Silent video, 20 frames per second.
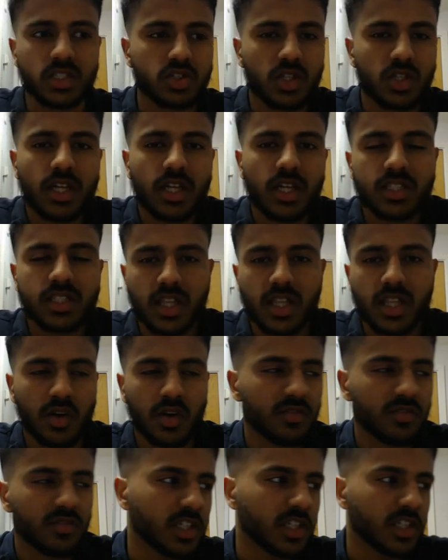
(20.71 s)
So let's say the
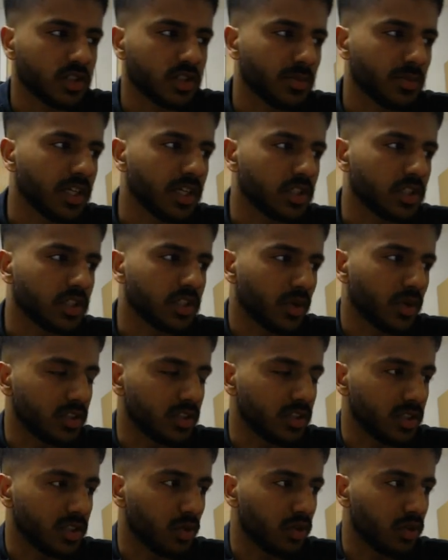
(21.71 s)
gravitational potential
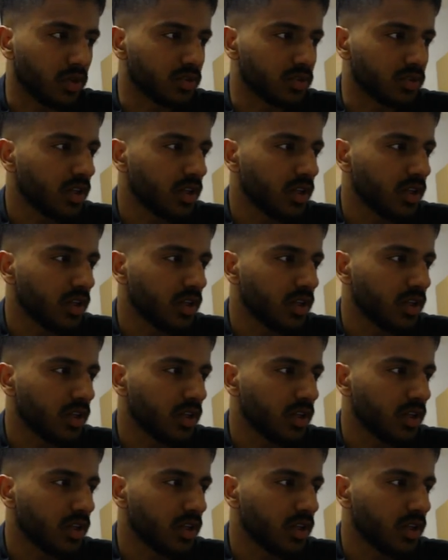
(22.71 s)
energy was,